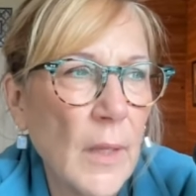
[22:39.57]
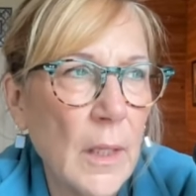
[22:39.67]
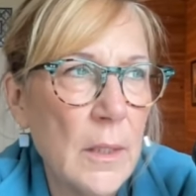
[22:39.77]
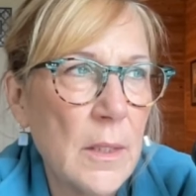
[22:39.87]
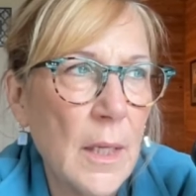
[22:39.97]

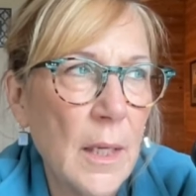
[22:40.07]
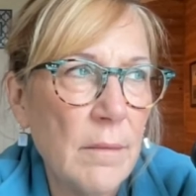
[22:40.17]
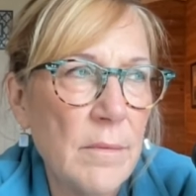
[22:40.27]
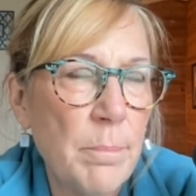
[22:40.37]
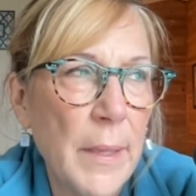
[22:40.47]
and it's kind
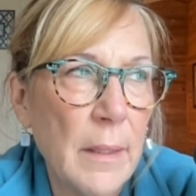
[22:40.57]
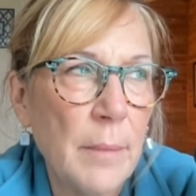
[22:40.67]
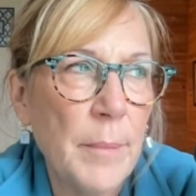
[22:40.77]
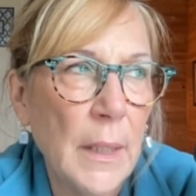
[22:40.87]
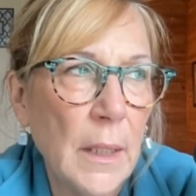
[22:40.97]
of been
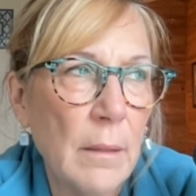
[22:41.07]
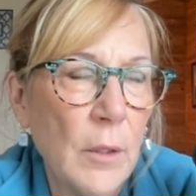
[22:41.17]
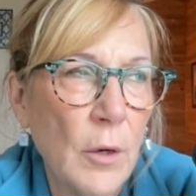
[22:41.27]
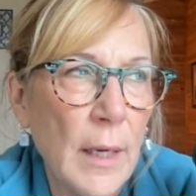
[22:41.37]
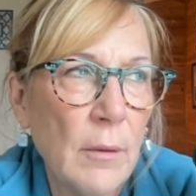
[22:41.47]
embedded in the
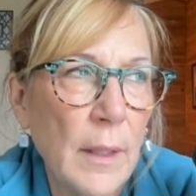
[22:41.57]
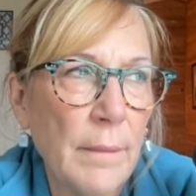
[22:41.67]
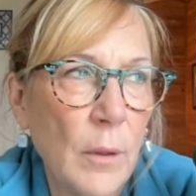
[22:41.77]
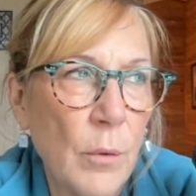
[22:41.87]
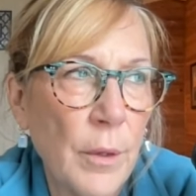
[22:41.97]
ground on
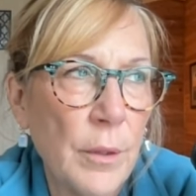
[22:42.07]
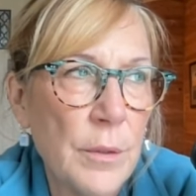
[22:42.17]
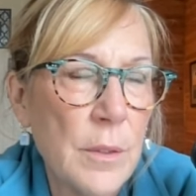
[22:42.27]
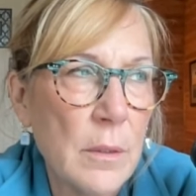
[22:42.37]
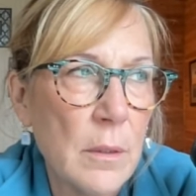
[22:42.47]
the corners.